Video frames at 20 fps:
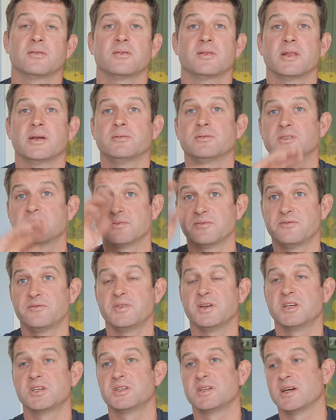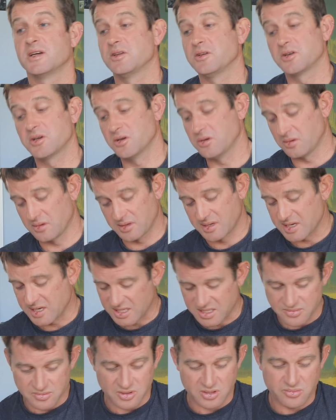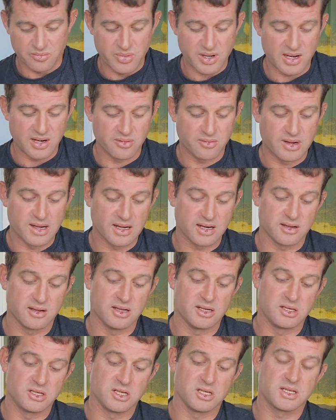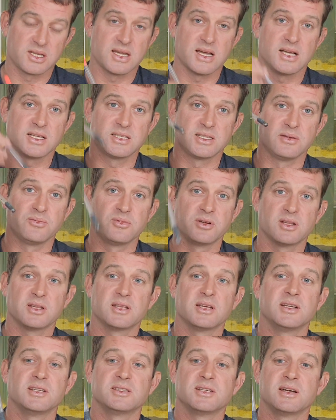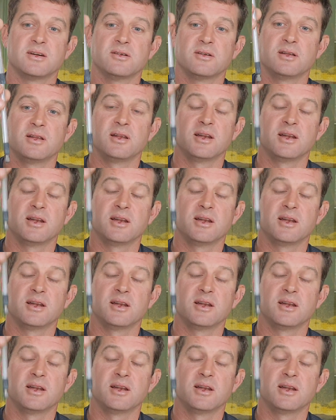There were some fish there and you couldn't catch them on a pellet waggler, and just casting one of these out,